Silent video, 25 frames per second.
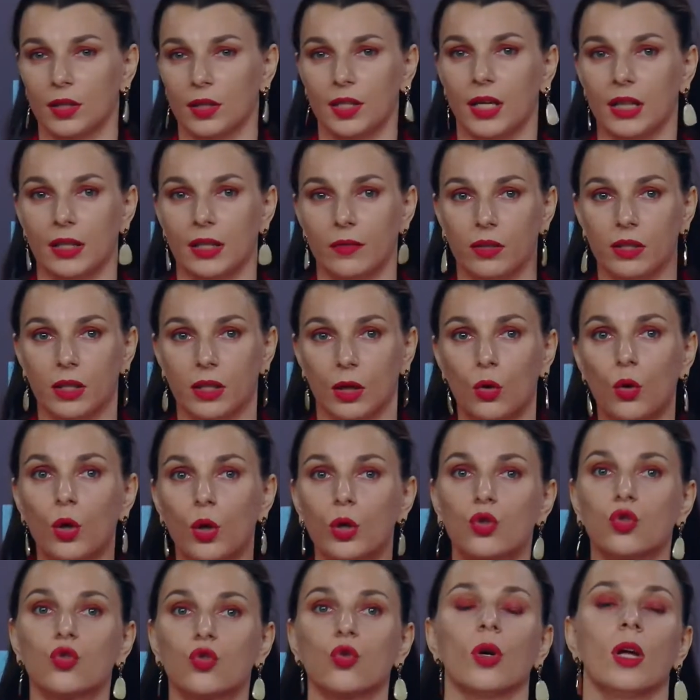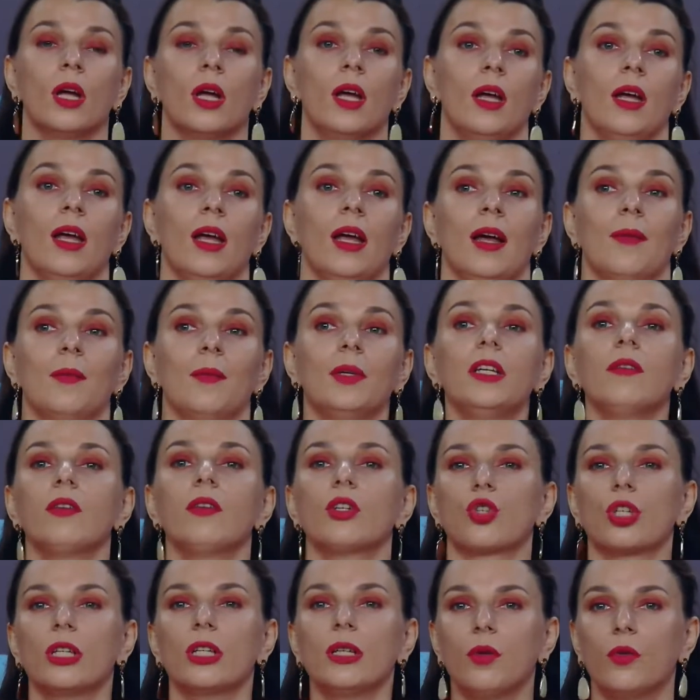So I did not
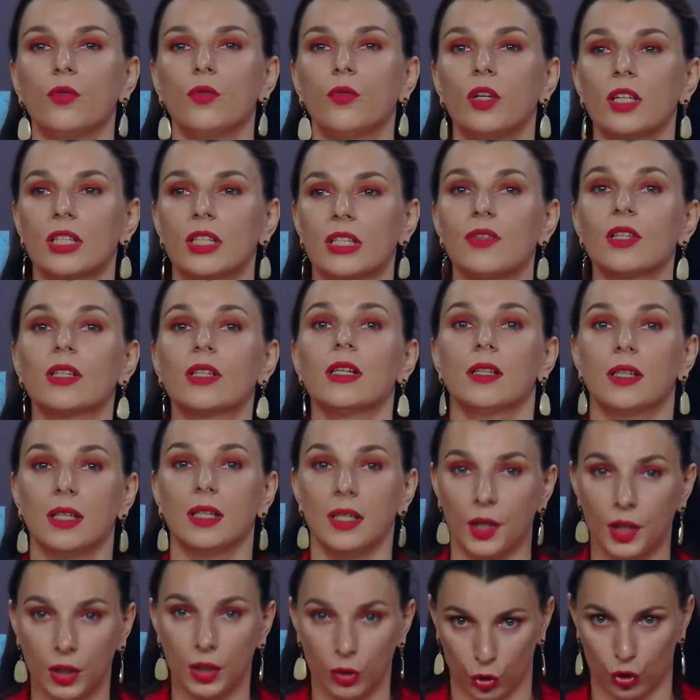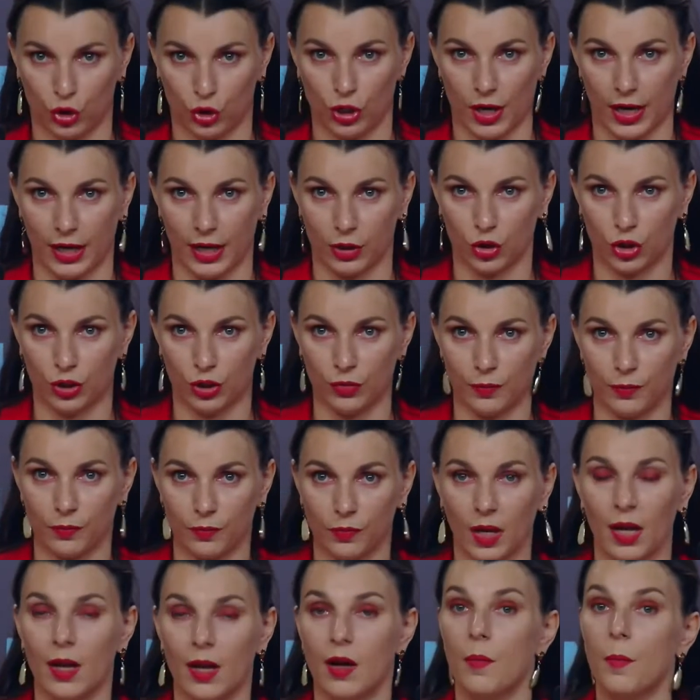create any new methodological
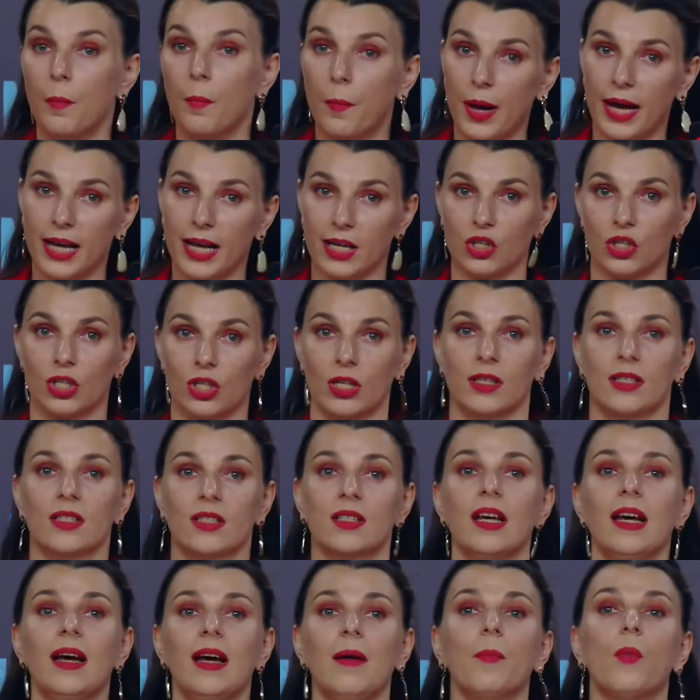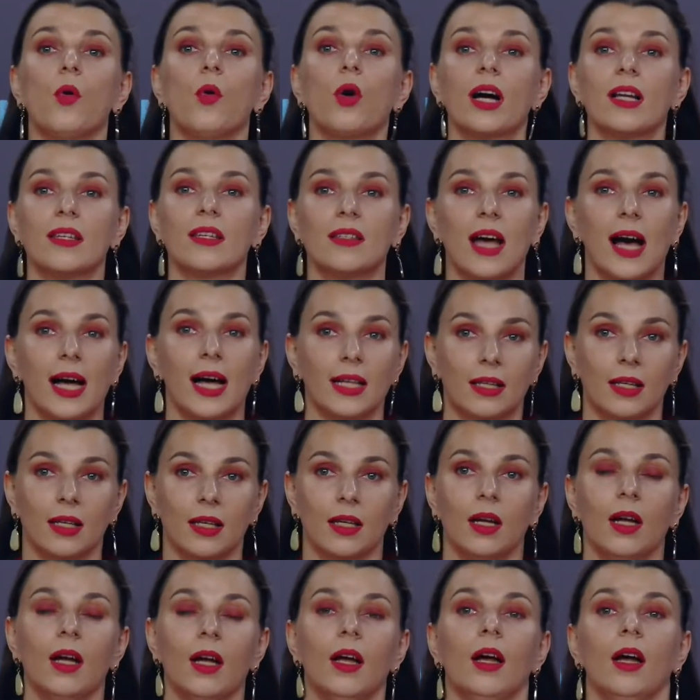instruments. For me, it was more important to create
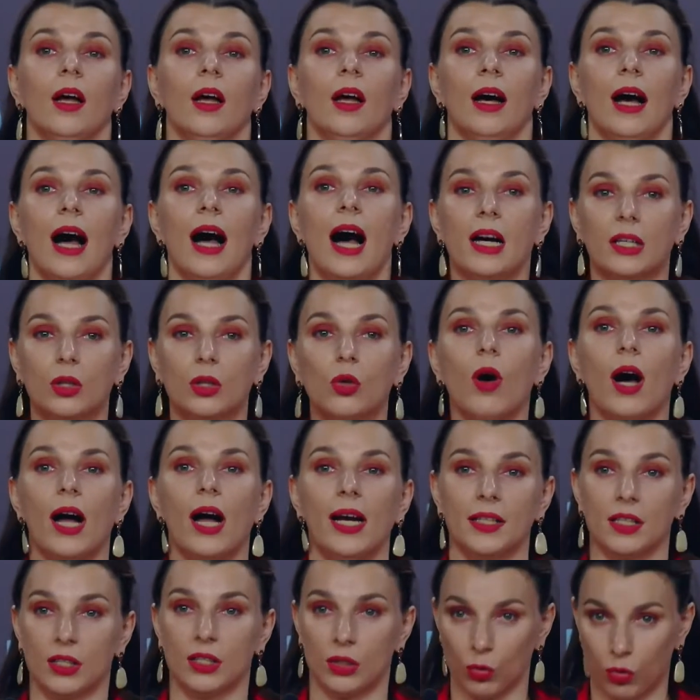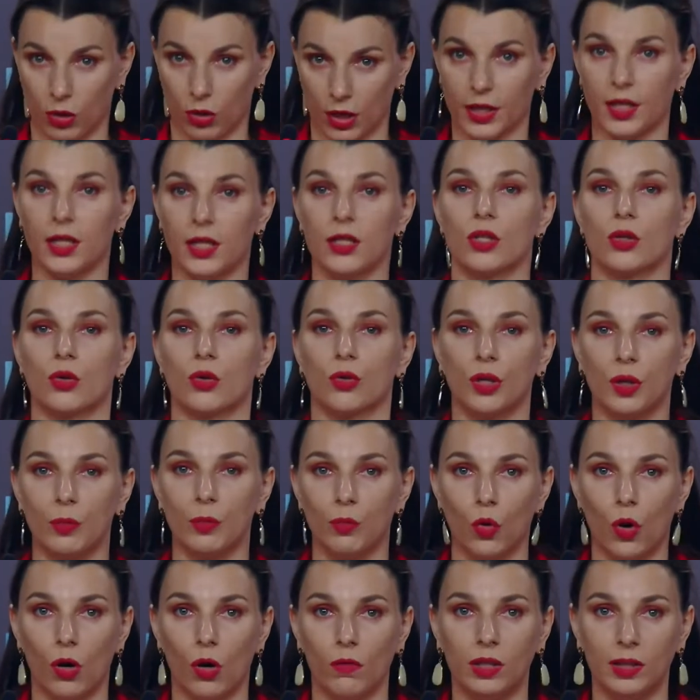new things. First of all,
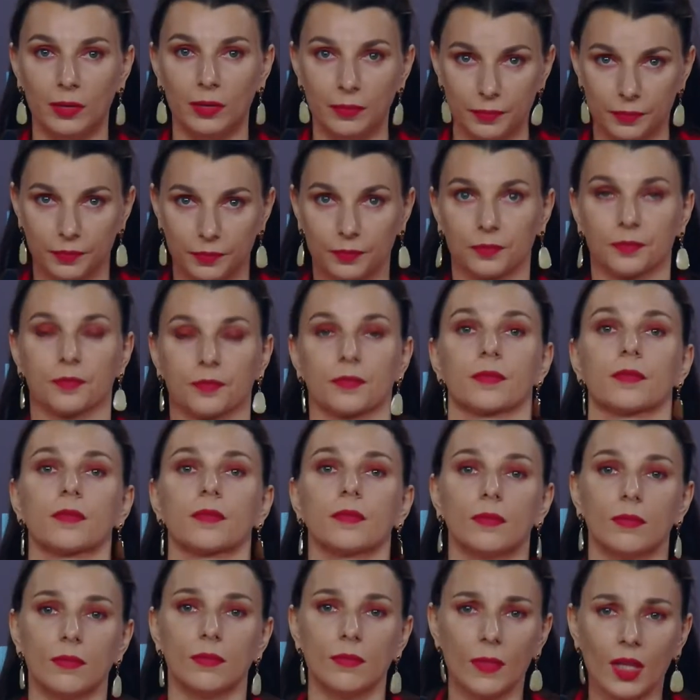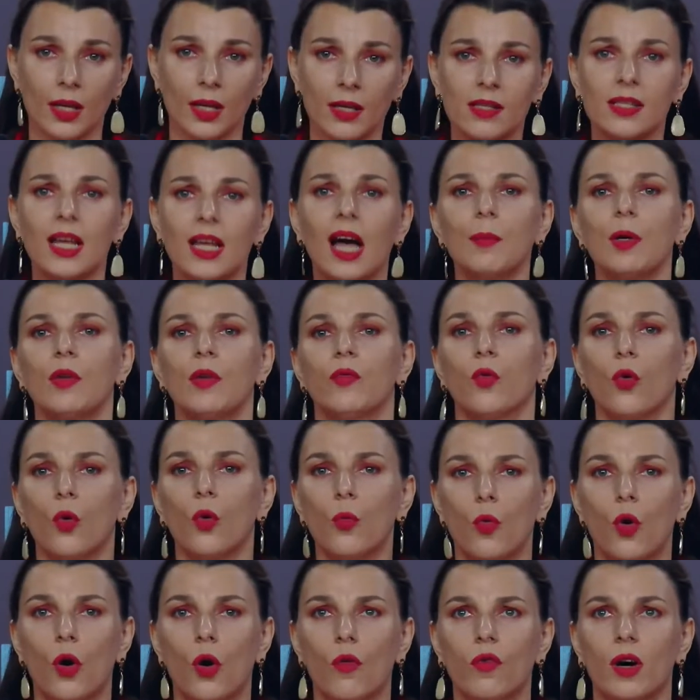to show the actuality
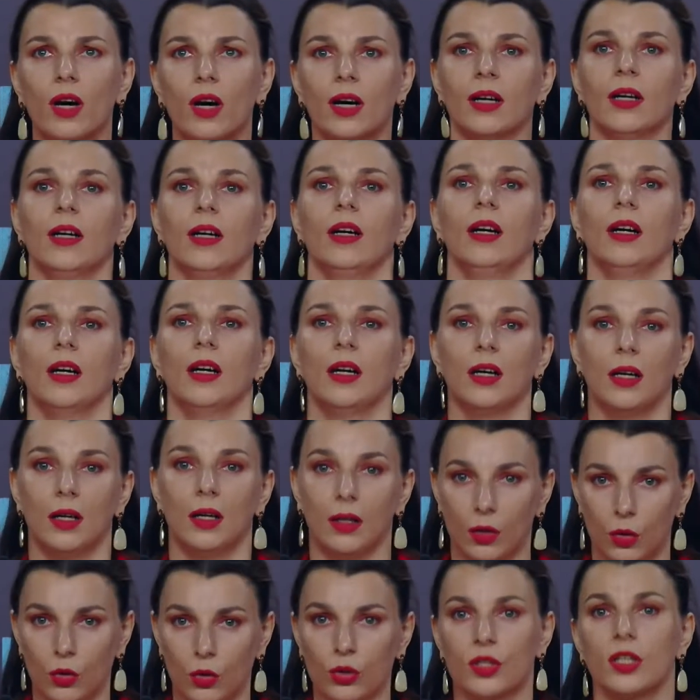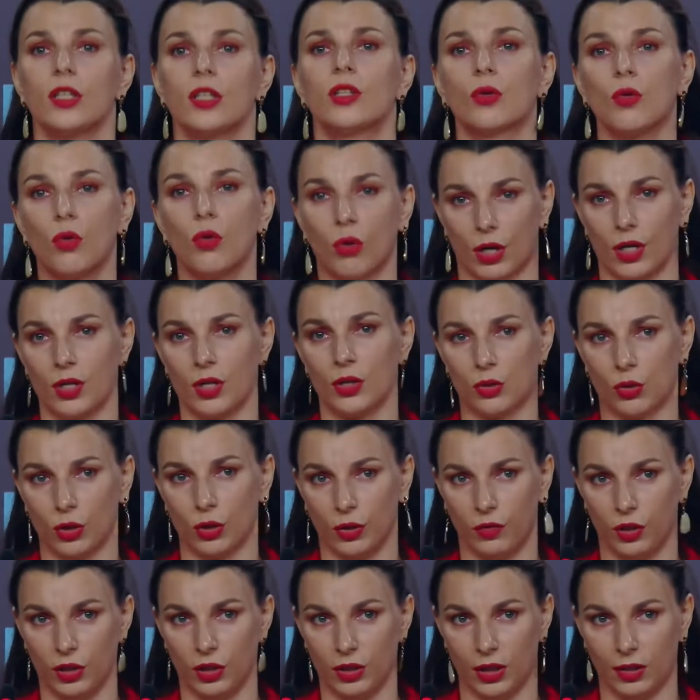of Ukrainian language, especially under the
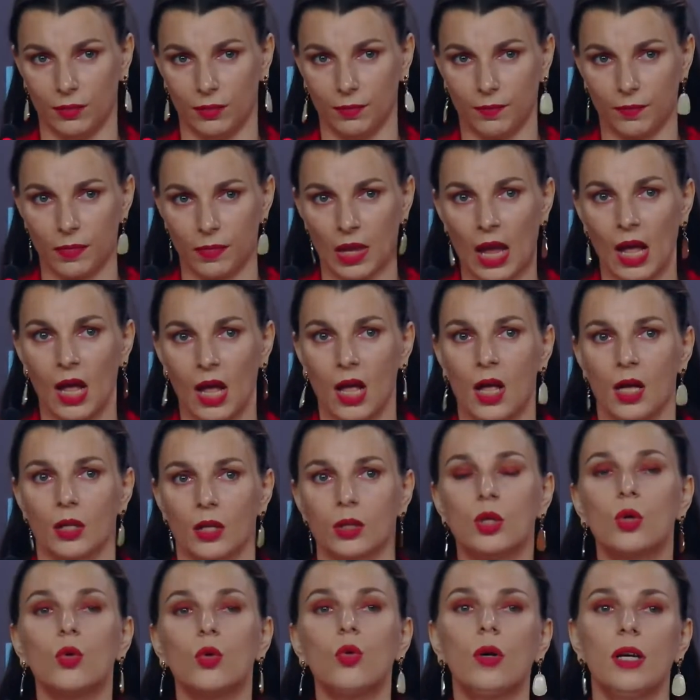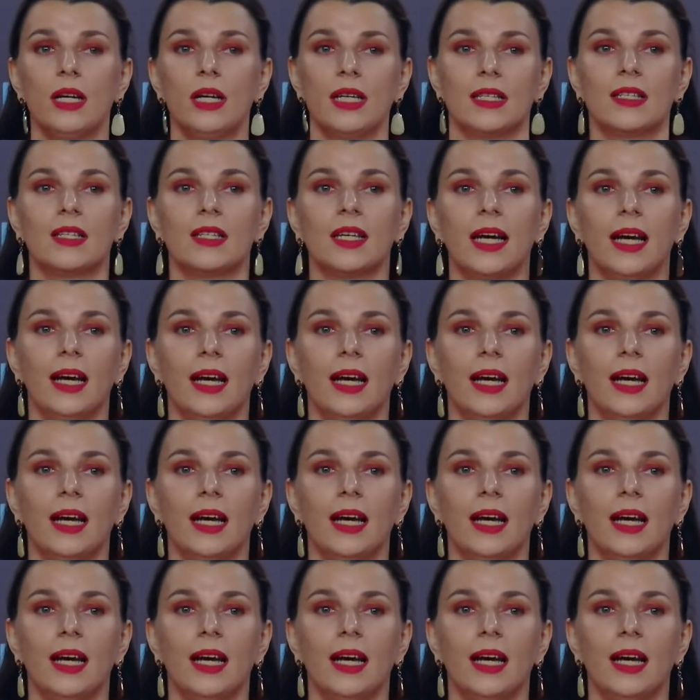conditions of Russian-Ukrainian war.